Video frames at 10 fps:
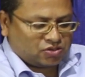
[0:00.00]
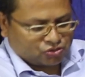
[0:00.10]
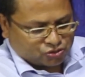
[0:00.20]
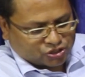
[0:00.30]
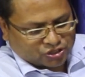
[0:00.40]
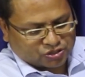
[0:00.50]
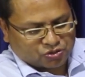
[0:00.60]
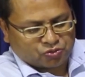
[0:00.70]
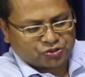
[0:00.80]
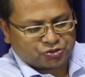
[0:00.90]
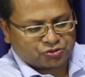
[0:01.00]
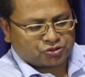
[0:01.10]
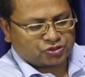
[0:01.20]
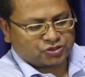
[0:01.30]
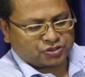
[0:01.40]
So sir, would you
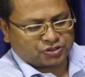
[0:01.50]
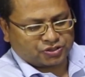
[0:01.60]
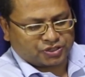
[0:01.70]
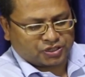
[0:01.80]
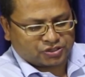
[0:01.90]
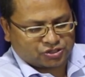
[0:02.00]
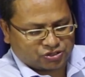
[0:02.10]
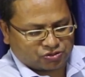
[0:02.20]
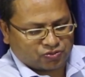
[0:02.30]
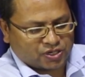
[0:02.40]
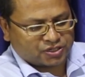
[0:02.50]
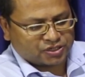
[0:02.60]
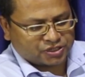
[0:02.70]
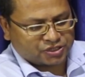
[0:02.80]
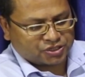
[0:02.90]
tell us what
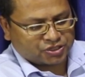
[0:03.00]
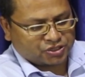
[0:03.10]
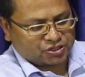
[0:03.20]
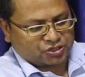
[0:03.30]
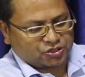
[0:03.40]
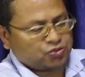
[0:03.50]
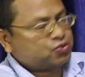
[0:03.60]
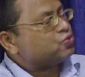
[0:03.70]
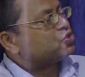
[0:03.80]
led you to